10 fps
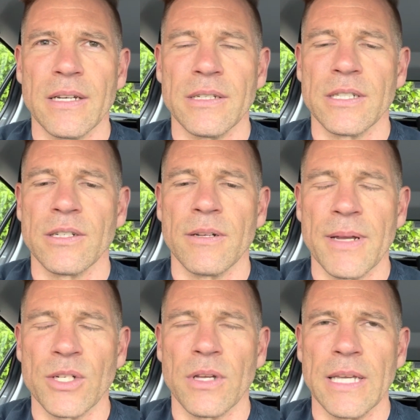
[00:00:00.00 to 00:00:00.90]
just got to
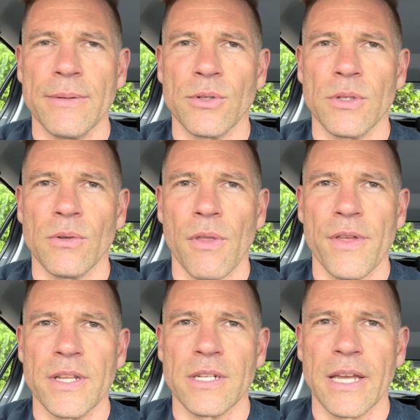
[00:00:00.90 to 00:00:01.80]
make sure I keep doing all the
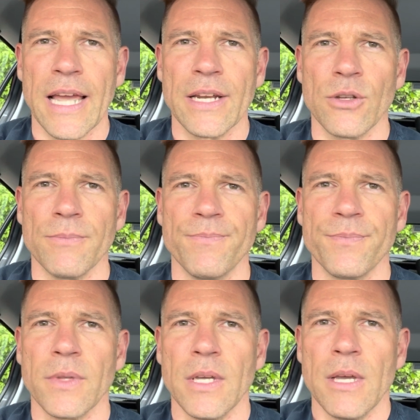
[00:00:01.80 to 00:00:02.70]
things that I can do.
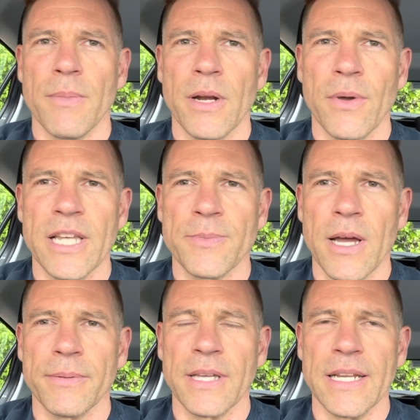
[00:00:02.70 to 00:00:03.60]
But anyway, there's
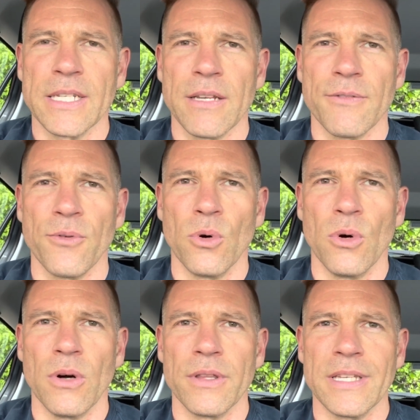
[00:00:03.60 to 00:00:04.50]
my update
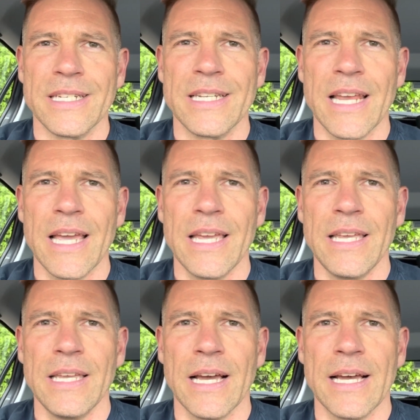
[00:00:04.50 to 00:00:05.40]
for the
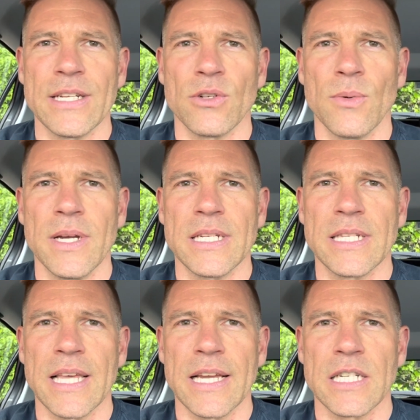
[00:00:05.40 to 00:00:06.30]
day. As
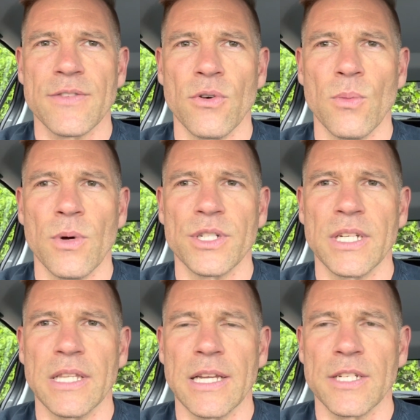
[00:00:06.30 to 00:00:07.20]
always, thanks for
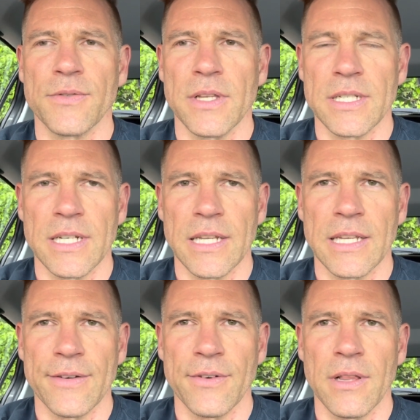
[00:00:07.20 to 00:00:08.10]
watching, thanks for
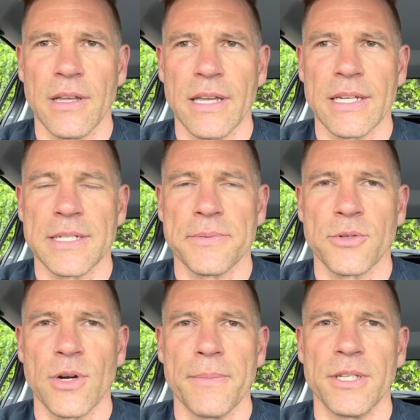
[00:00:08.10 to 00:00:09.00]
listening, give it a like,
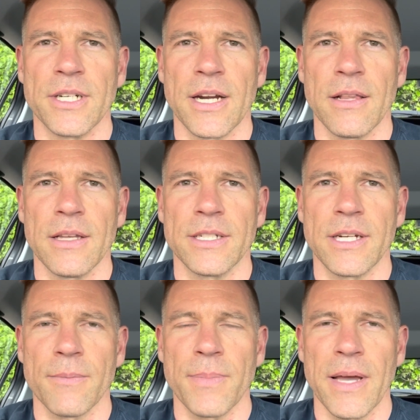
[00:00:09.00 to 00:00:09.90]
subscribe to the channel, and
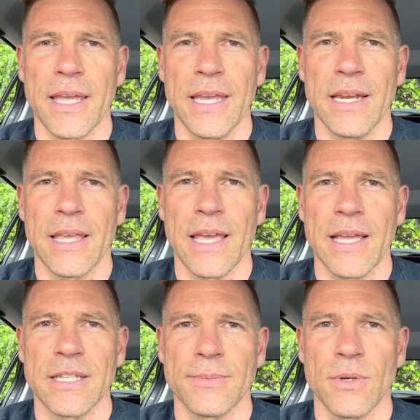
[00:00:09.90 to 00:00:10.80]
check back in
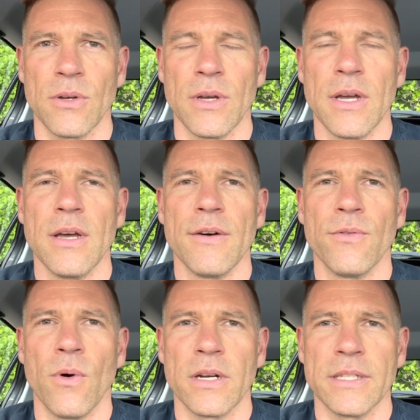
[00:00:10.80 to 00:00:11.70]
again tomorrow
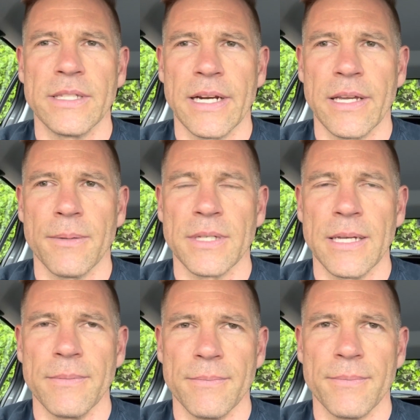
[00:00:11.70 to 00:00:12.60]
for another daily
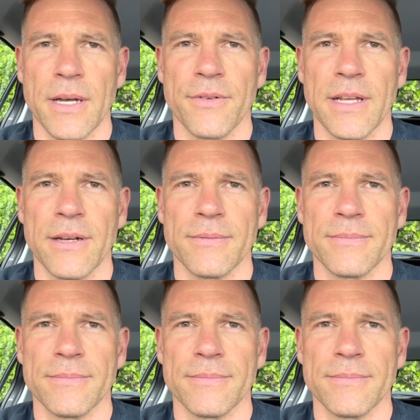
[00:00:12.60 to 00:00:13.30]
update. Bye for now.